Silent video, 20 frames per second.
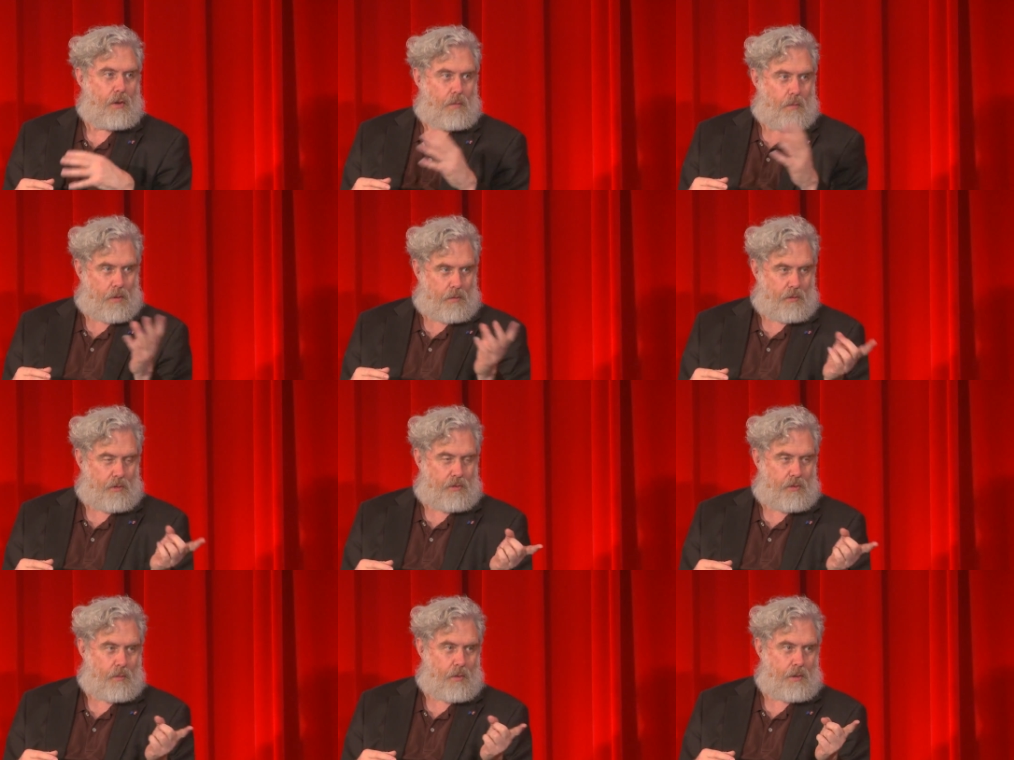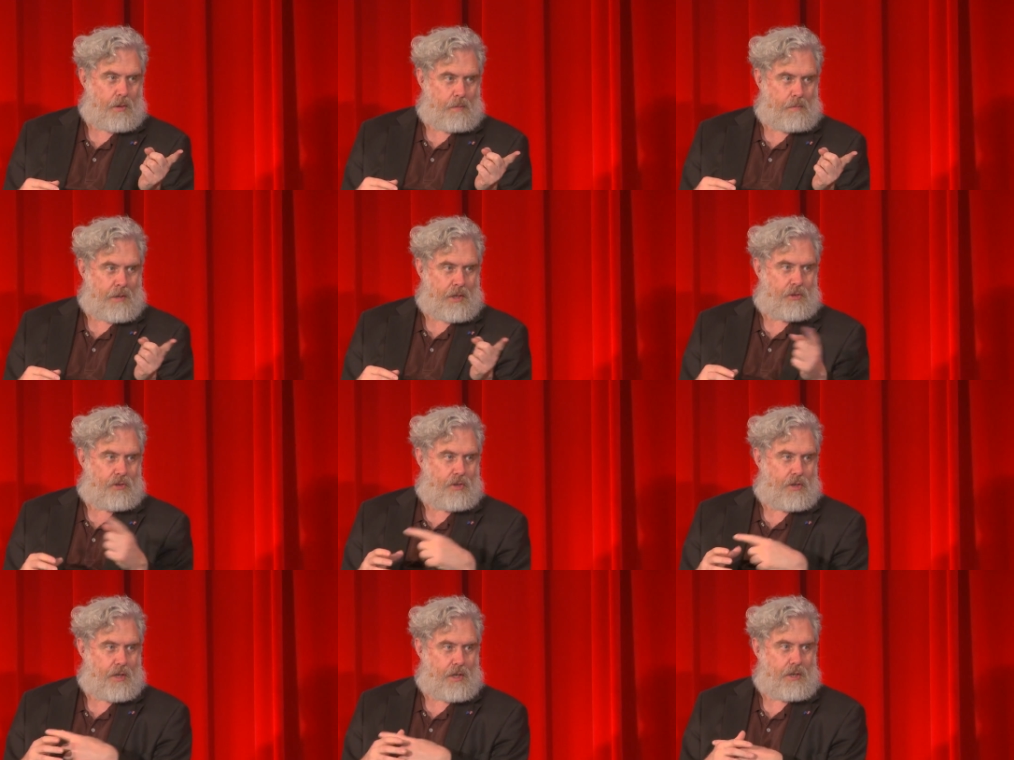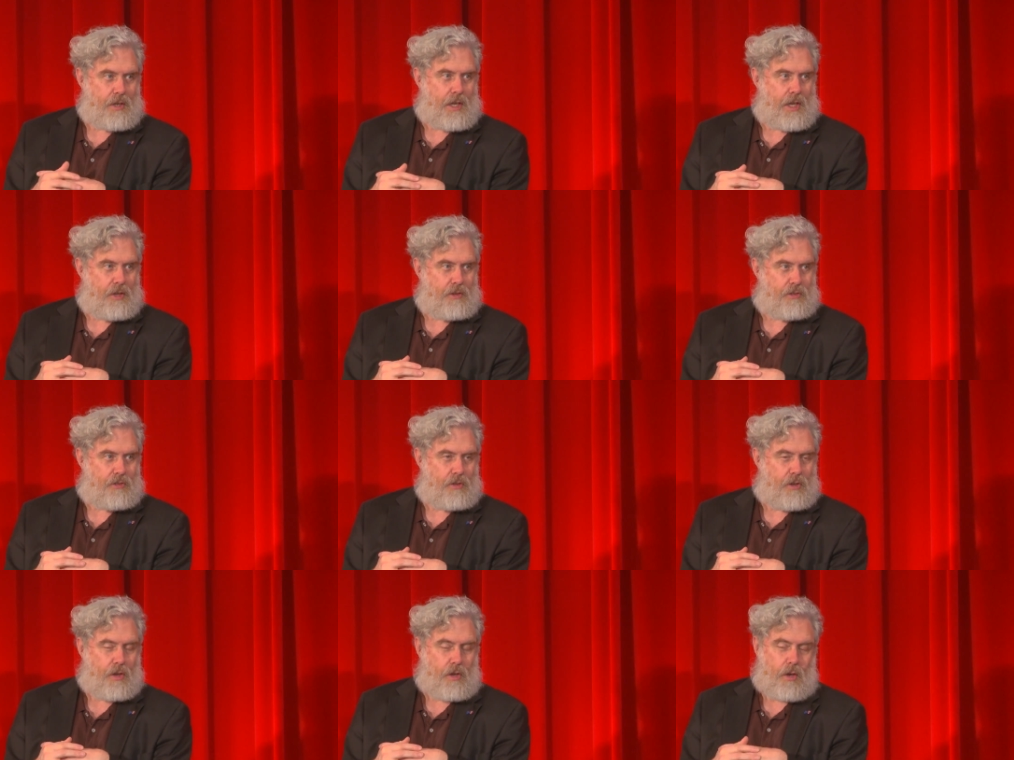One was the one you mentioned in
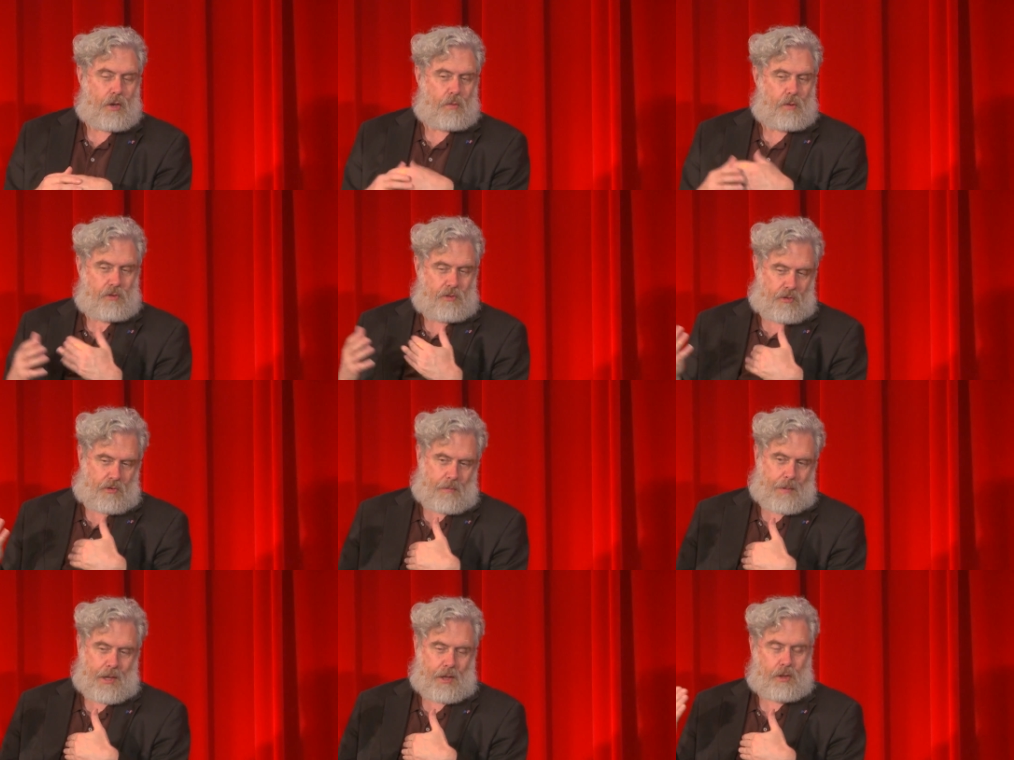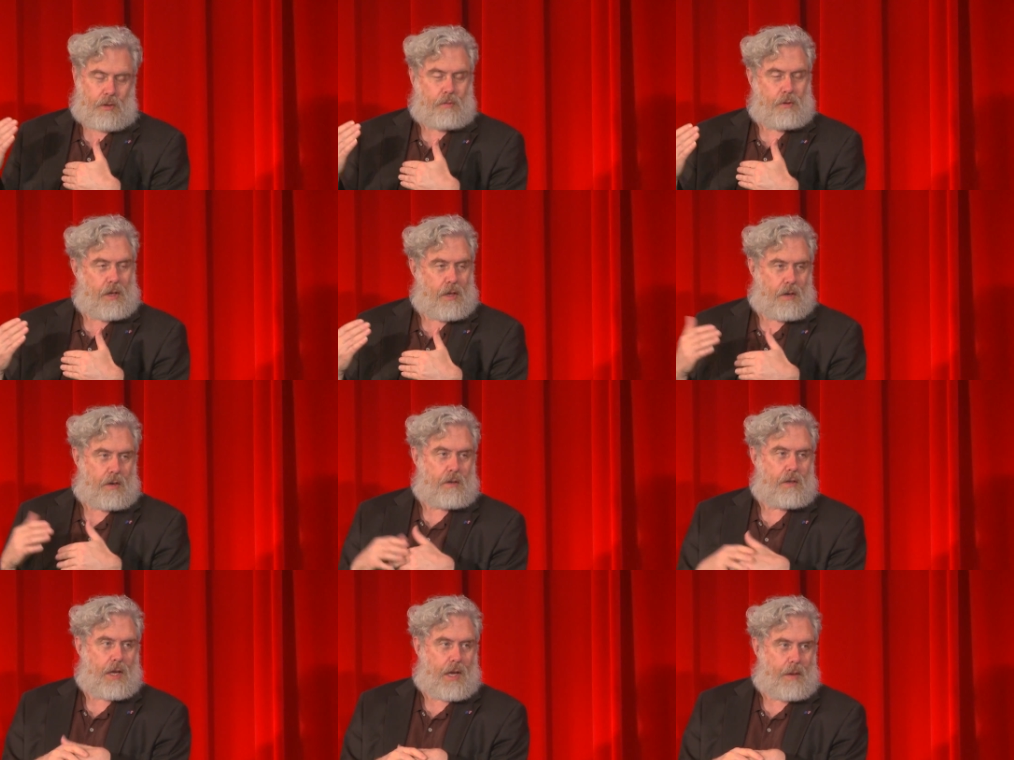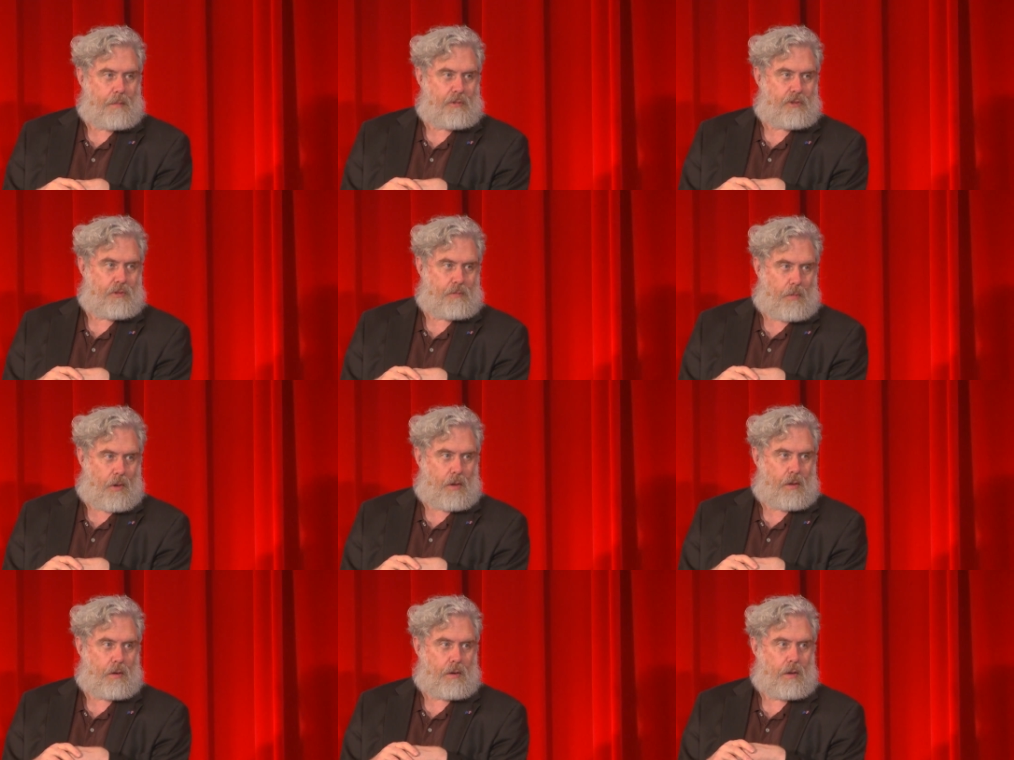yeast, which is about 300 times
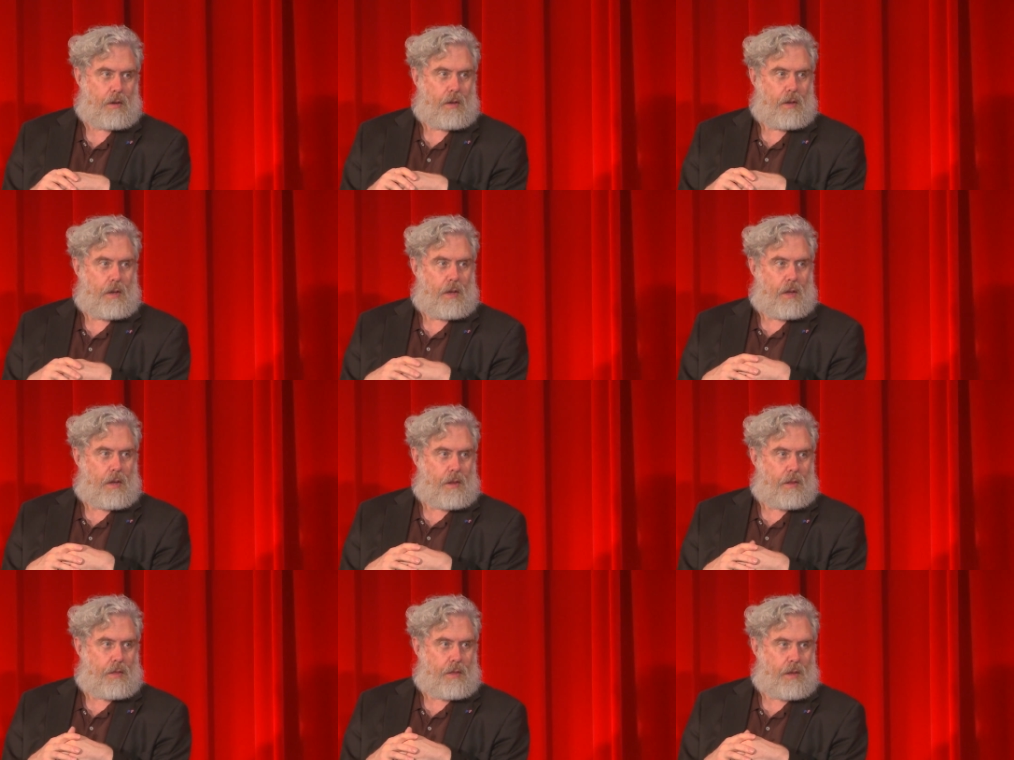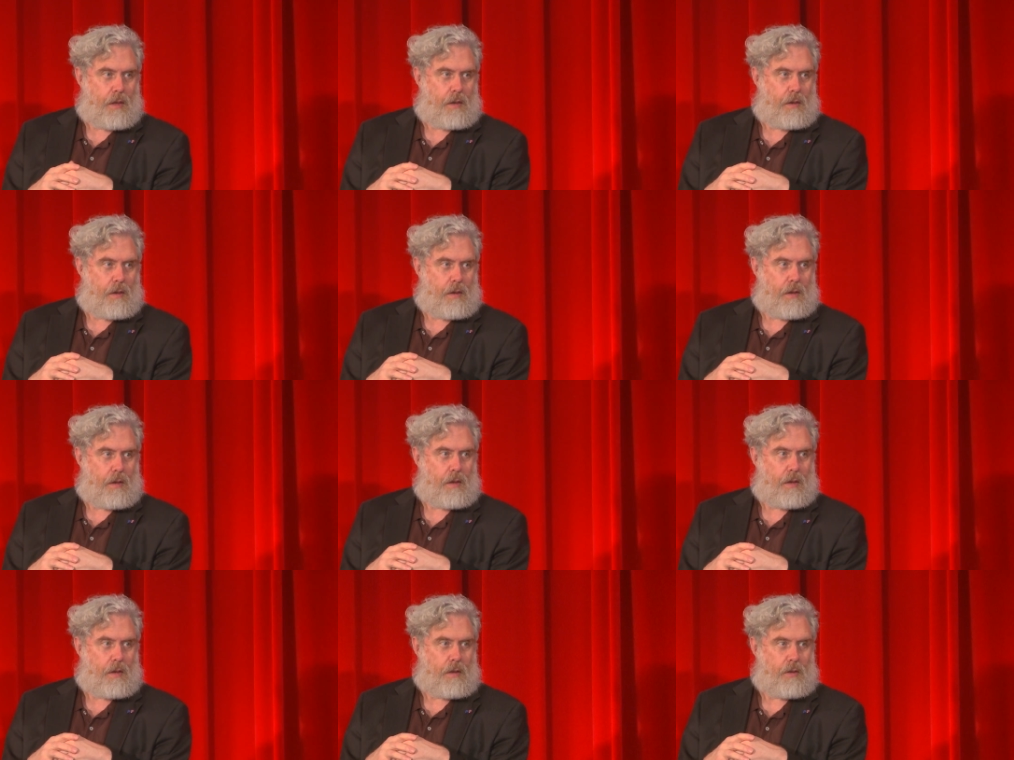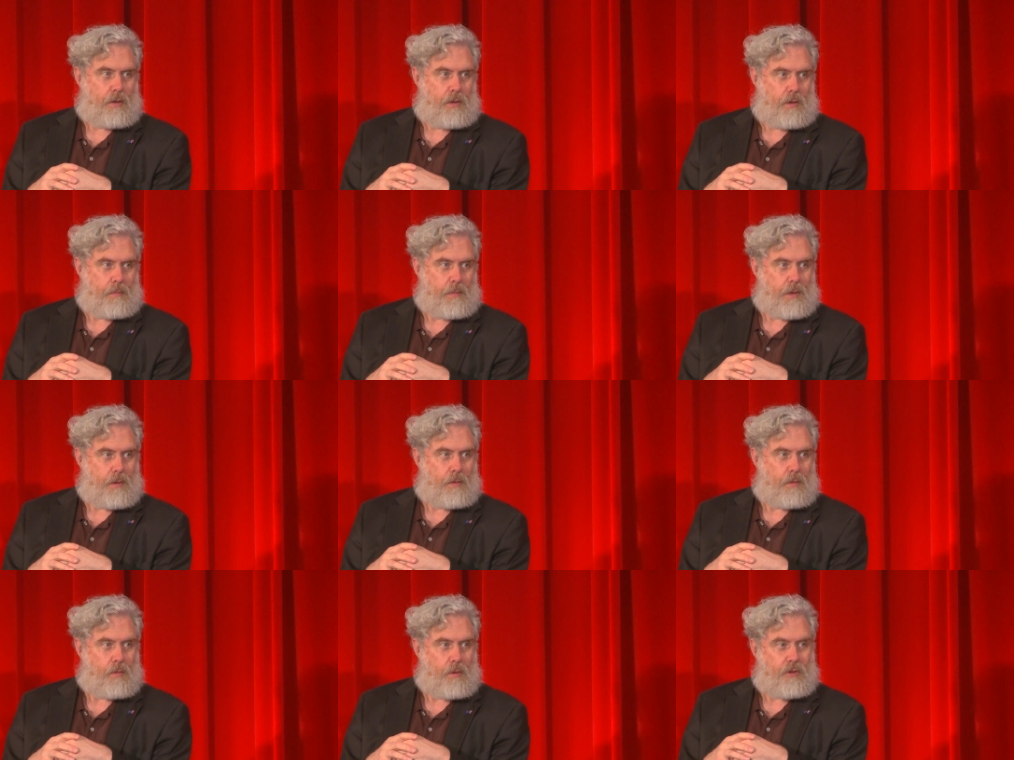smaller than uh,
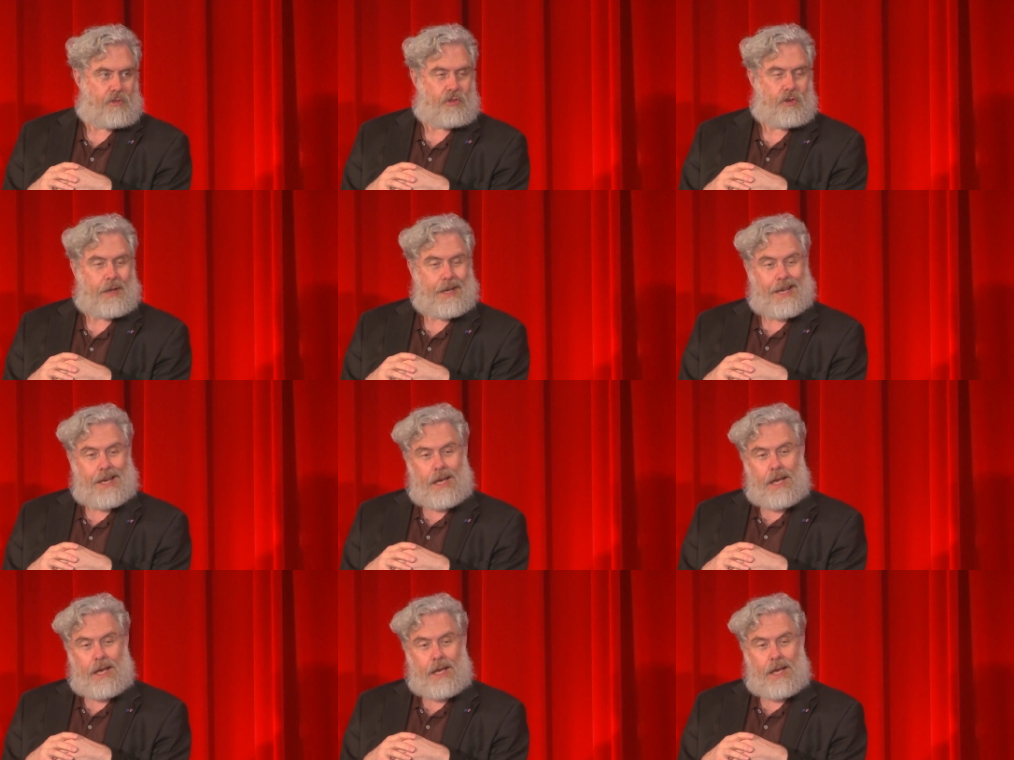human, which